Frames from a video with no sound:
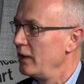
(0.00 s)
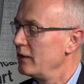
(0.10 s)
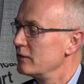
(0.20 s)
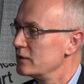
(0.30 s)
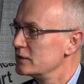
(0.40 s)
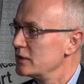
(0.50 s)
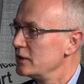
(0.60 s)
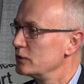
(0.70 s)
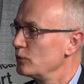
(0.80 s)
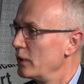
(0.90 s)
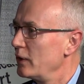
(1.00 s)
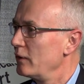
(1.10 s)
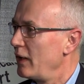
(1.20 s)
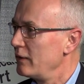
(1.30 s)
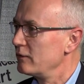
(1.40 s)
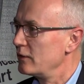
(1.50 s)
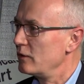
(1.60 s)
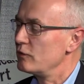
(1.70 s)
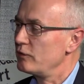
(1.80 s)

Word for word: in a disease where endothelial